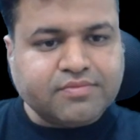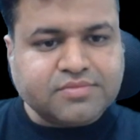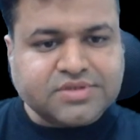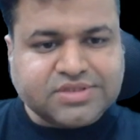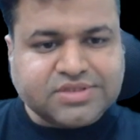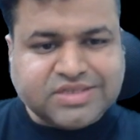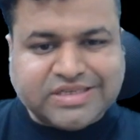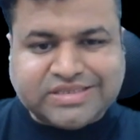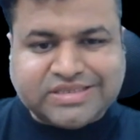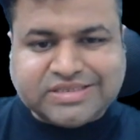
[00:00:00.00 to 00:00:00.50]

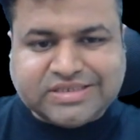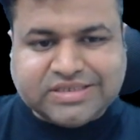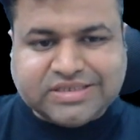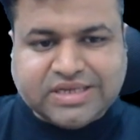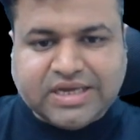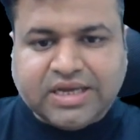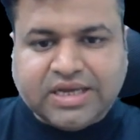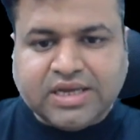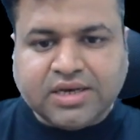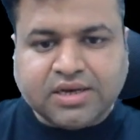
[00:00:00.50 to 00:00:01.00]

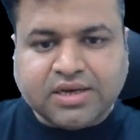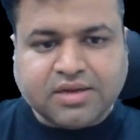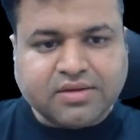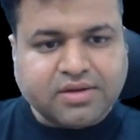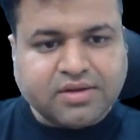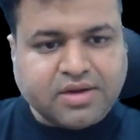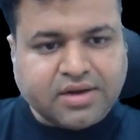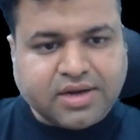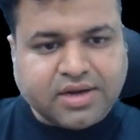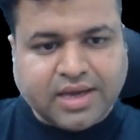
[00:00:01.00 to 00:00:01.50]
16
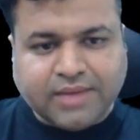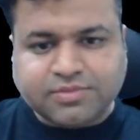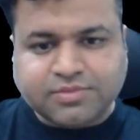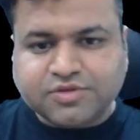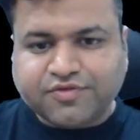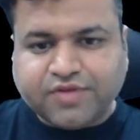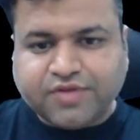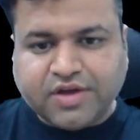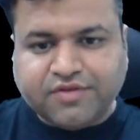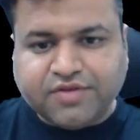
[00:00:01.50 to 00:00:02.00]

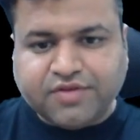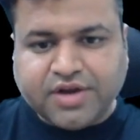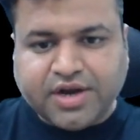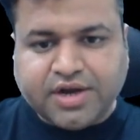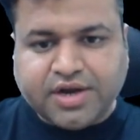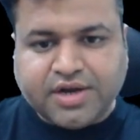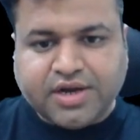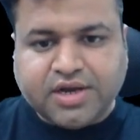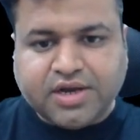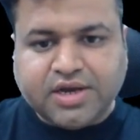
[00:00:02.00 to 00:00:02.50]
times 5,
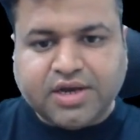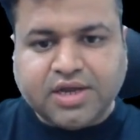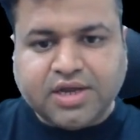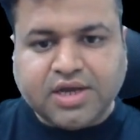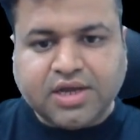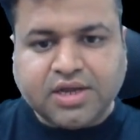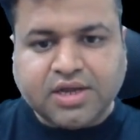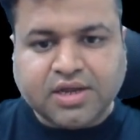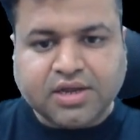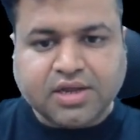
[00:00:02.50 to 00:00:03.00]
8.
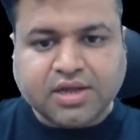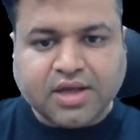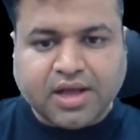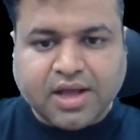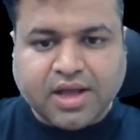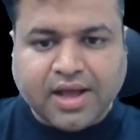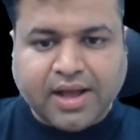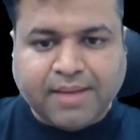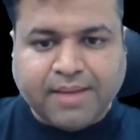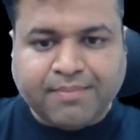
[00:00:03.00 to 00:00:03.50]

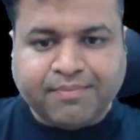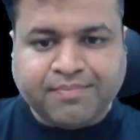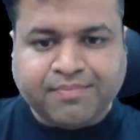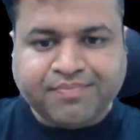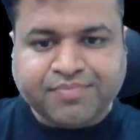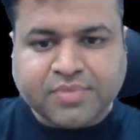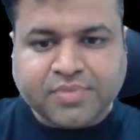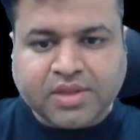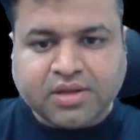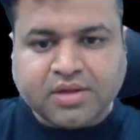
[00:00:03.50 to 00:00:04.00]
m
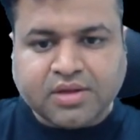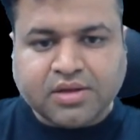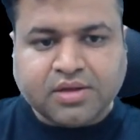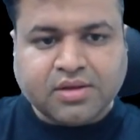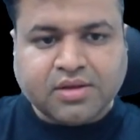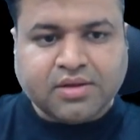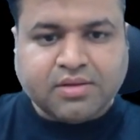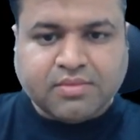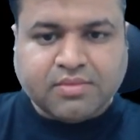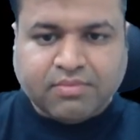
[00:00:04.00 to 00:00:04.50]

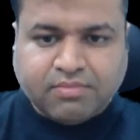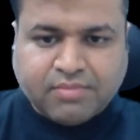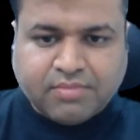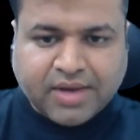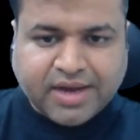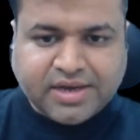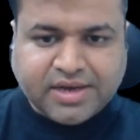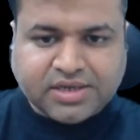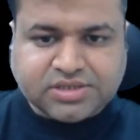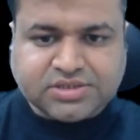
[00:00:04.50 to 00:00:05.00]

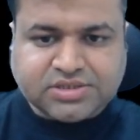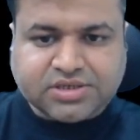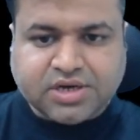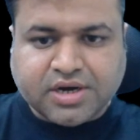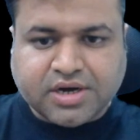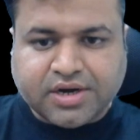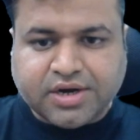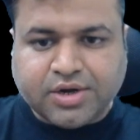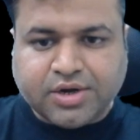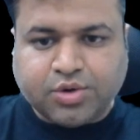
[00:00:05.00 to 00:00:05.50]
minus
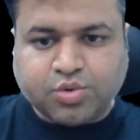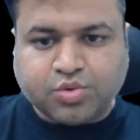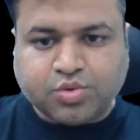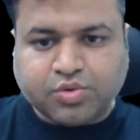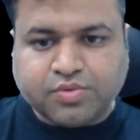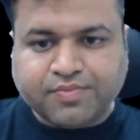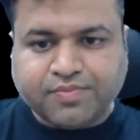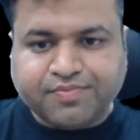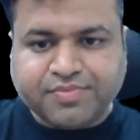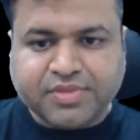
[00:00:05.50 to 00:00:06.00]
32.
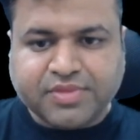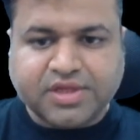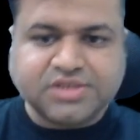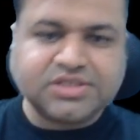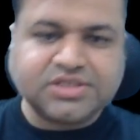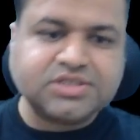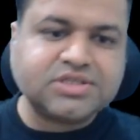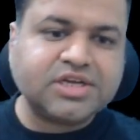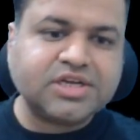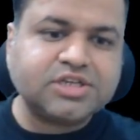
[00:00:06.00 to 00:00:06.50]

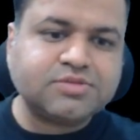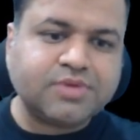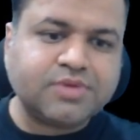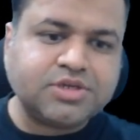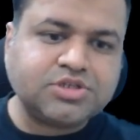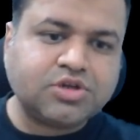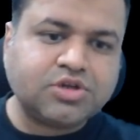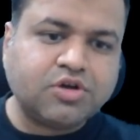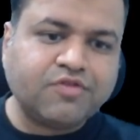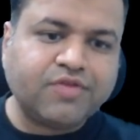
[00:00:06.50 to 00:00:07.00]
This is the
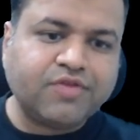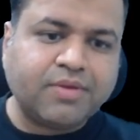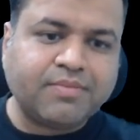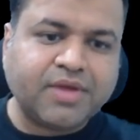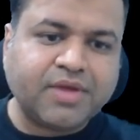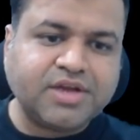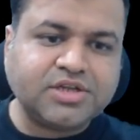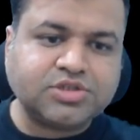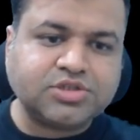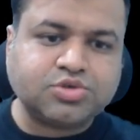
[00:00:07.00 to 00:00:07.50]
expansion of m
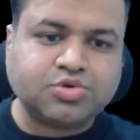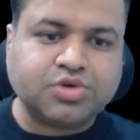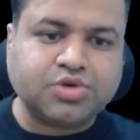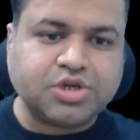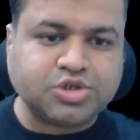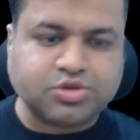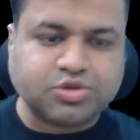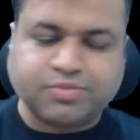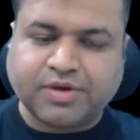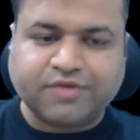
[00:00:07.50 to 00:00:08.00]
minus 2
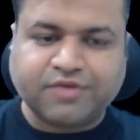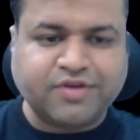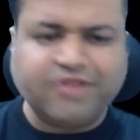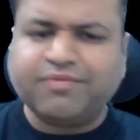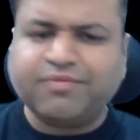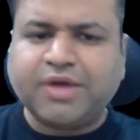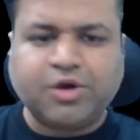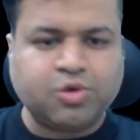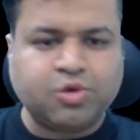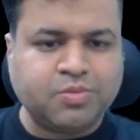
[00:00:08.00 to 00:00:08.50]
raised to power
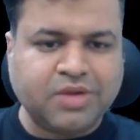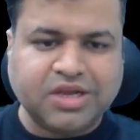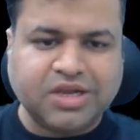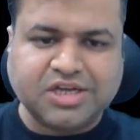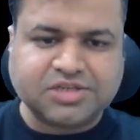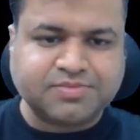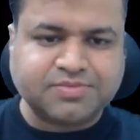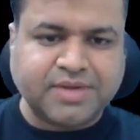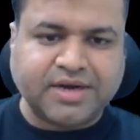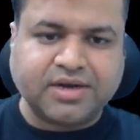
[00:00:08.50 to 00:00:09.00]
5 binomially
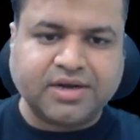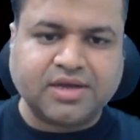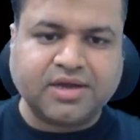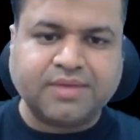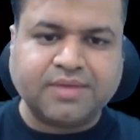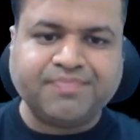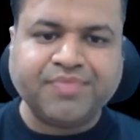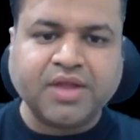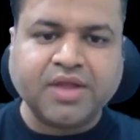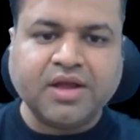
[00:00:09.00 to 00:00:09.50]
expanded
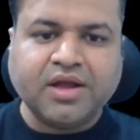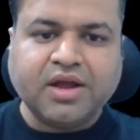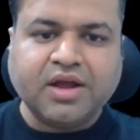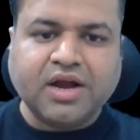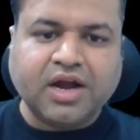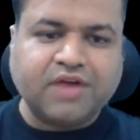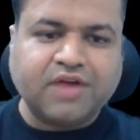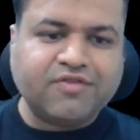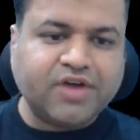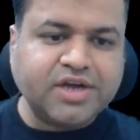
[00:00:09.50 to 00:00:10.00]
here.
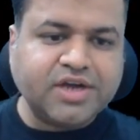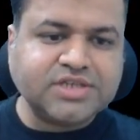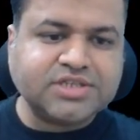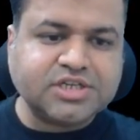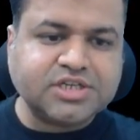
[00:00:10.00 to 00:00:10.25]
And what is the